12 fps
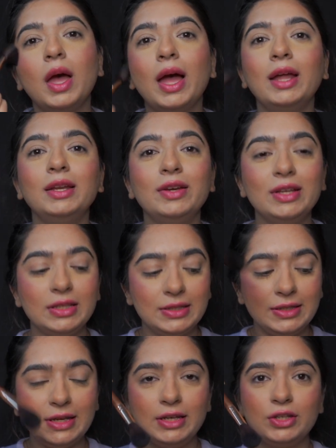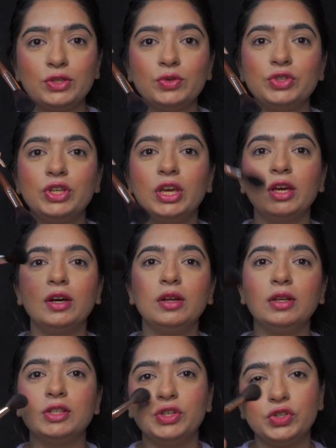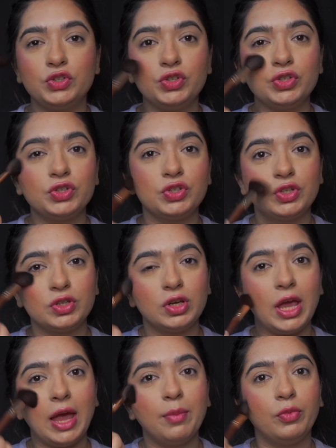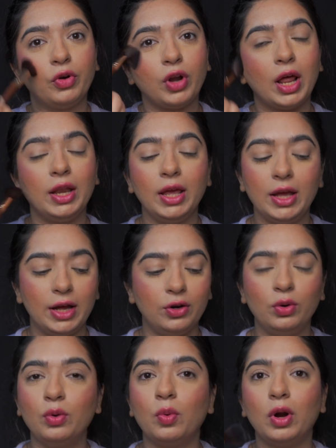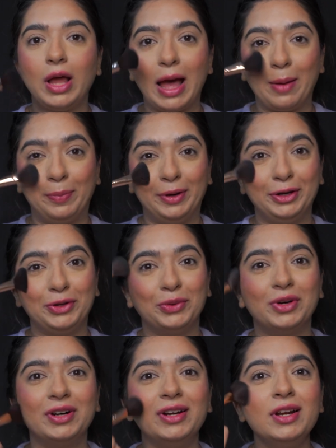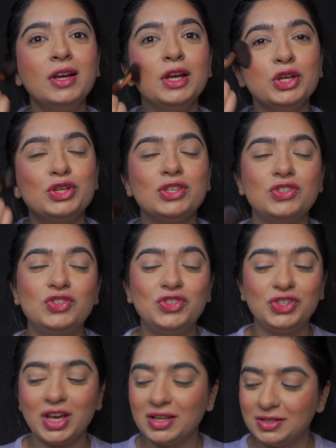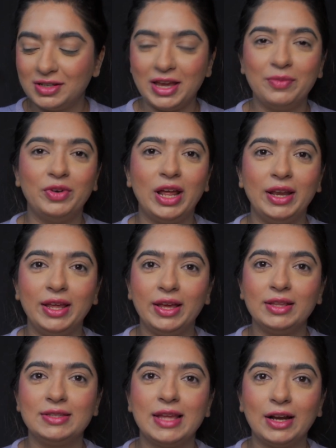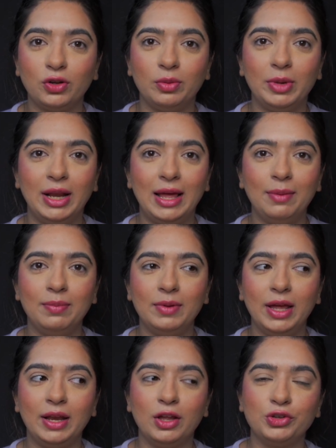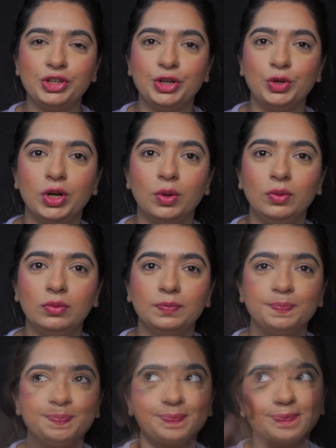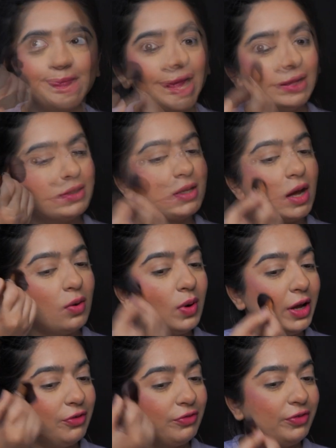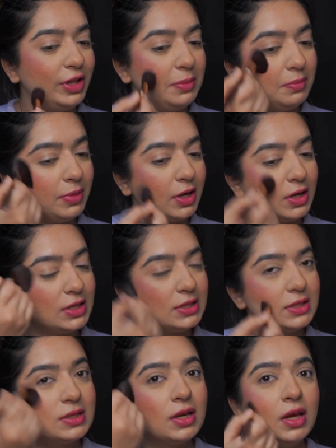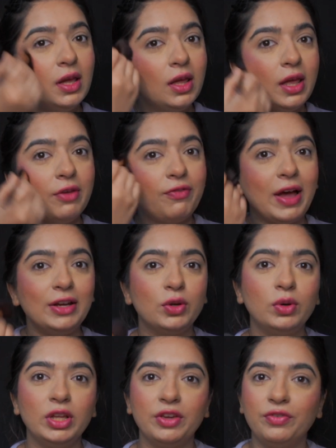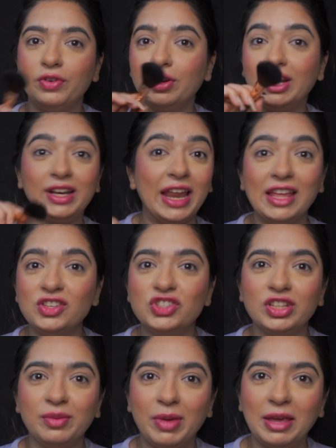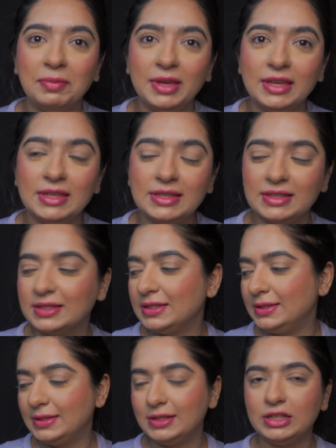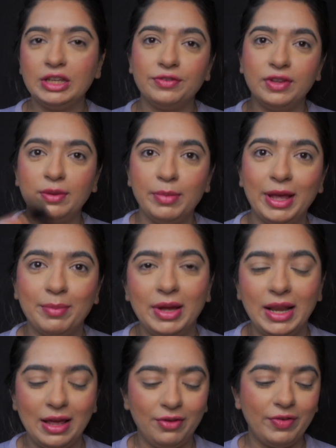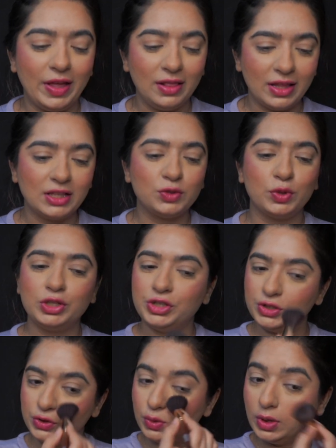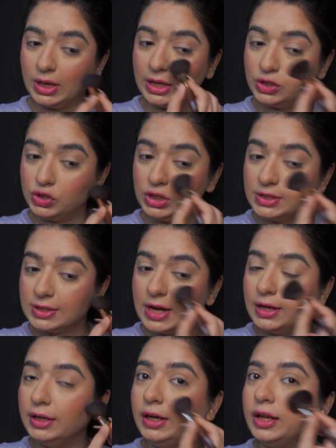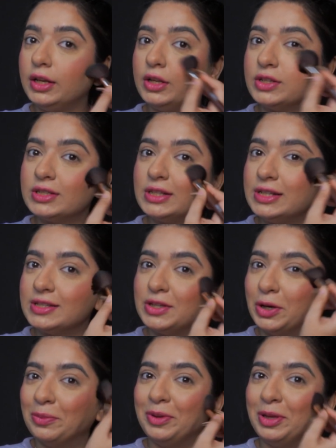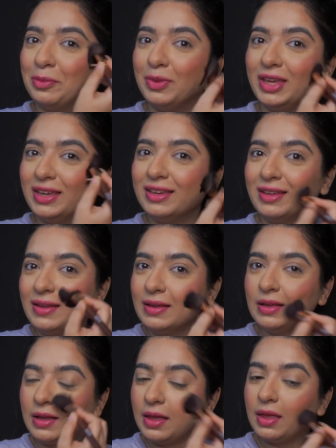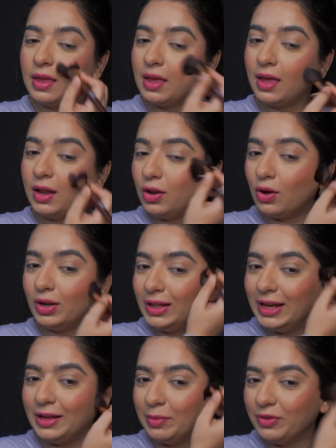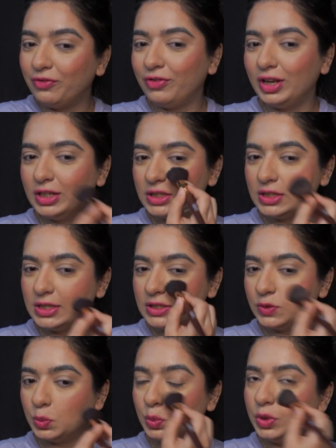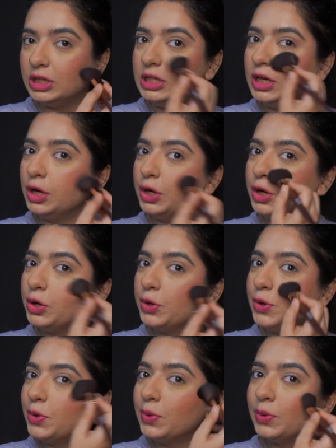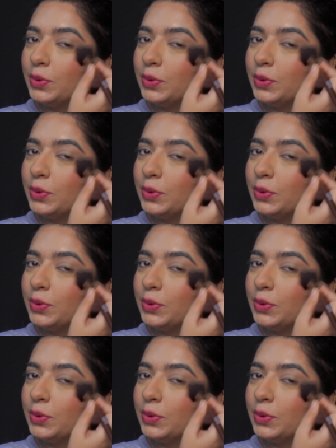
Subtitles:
And you can see Sushi here, she just came running. I don't know what happened to her. She just came running and sat on my lap, and now she up. That's how I film, because if I don't give her attention, babies, she will make my life hell. That's what she's doing, and she's continuously disturbing me and not letting me finish this video.